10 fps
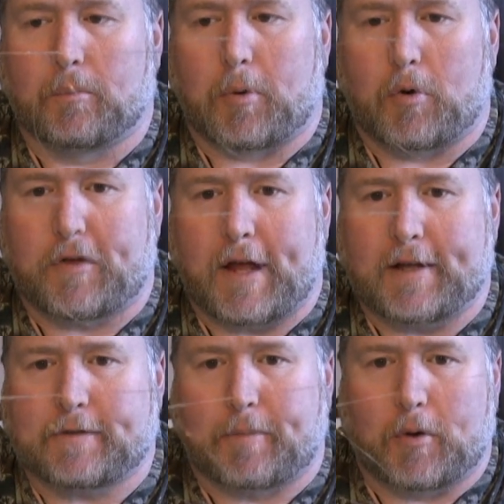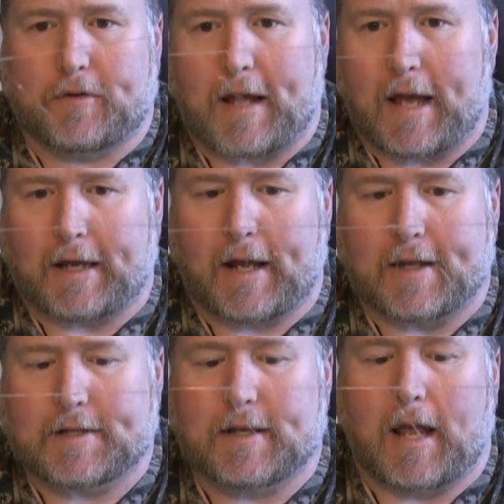both ends, both tag
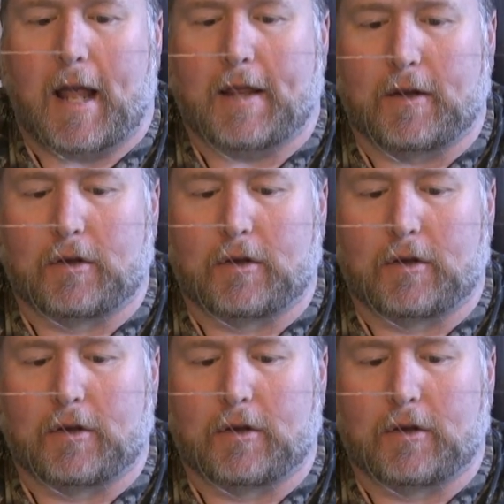ends, and the